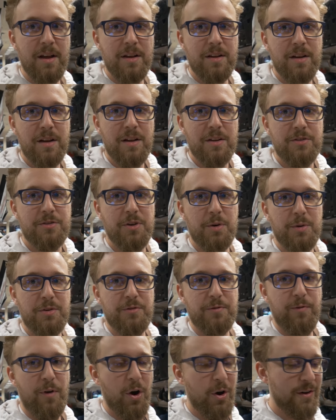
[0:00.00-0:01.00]
Yeah. So as
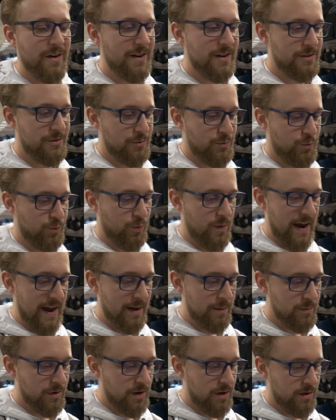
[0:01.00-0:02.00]
far as
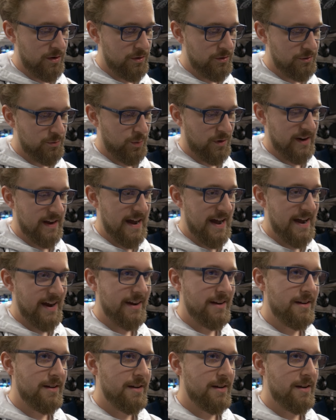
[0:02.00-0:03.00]
RAM goes, we're
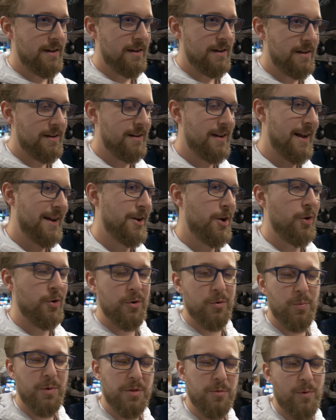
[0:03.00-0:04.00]
kinda, I know
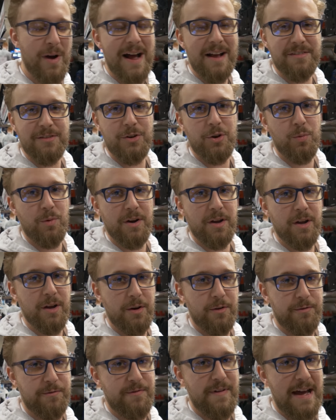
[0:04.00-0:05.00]
with Ryzen you wanna
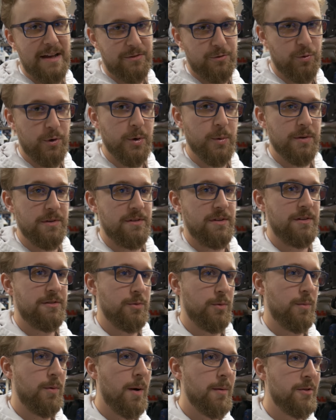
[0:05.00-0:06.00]
go fast frequency,
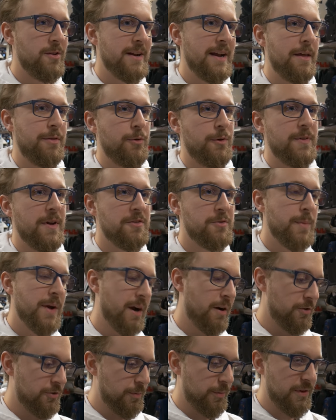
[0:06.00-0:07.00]
so we're probably looking at 3000
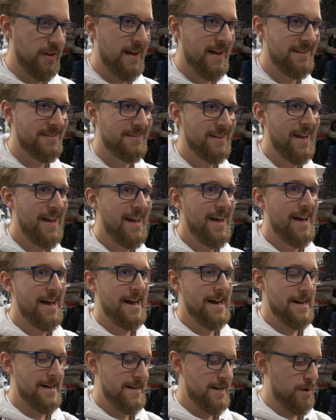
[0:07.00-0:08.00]
megahertz plus.
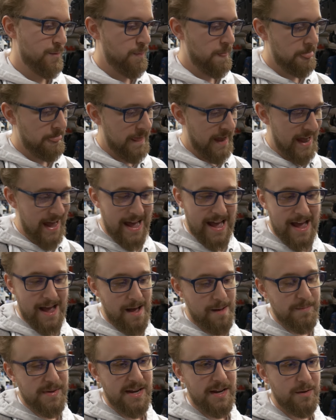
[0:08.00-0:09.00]

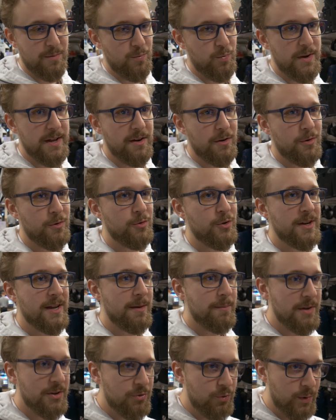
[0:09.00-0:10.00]
I mean, we are
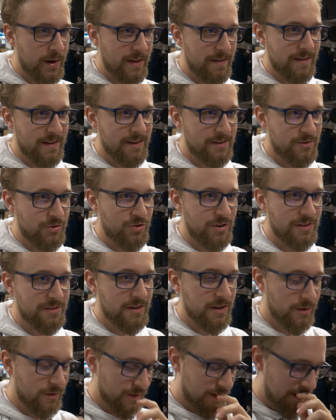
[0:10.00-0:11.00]
looking between this
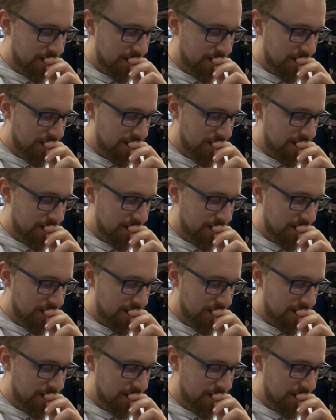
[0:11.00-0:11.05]
G-Skill